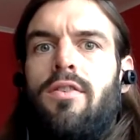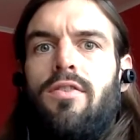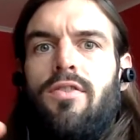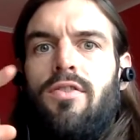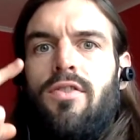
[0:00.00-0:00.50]

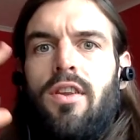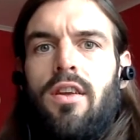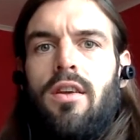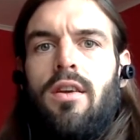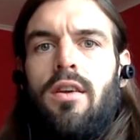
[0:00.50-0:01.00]

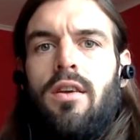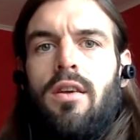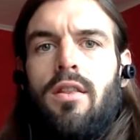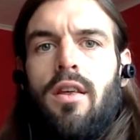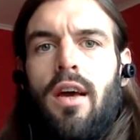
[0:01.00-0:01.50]

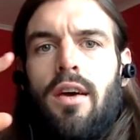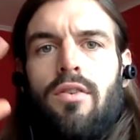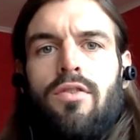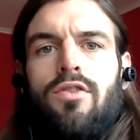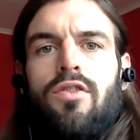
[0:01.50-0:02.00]
see the
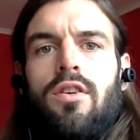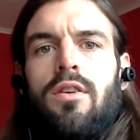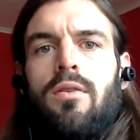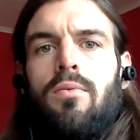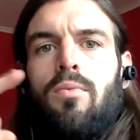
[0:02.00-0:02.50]

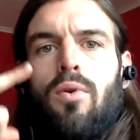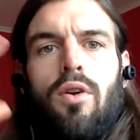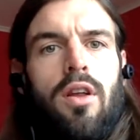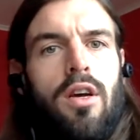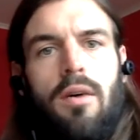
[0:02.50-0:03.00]
energy
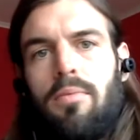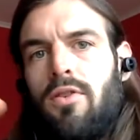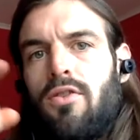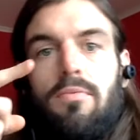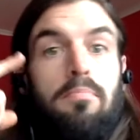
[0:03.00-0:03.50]
whirling up
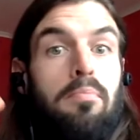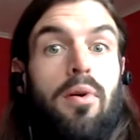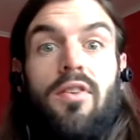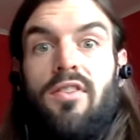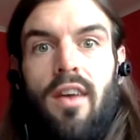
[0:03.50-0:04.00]
and just
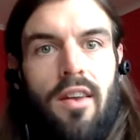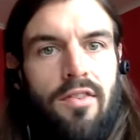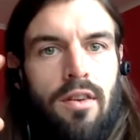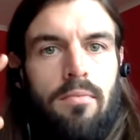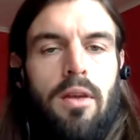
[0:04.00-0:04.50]

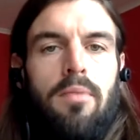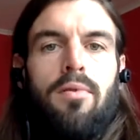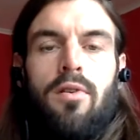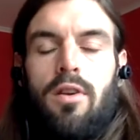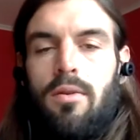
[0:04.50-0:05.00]
possessing
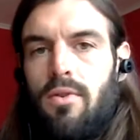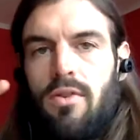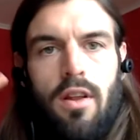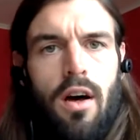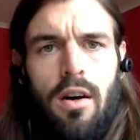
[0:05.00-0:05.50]
people and it
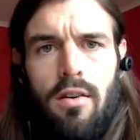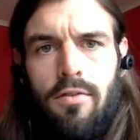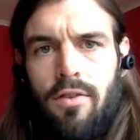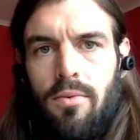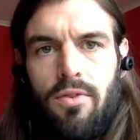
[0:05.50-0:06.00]
was
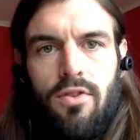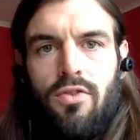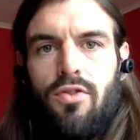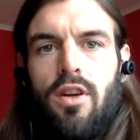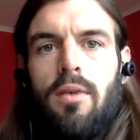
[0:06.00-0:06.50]
love. It was
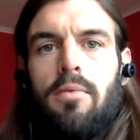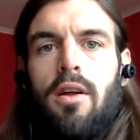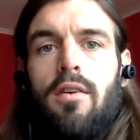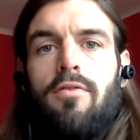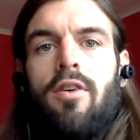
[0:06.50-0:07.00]
just straight up
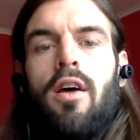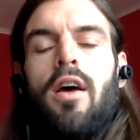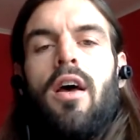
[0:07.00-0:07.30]
love.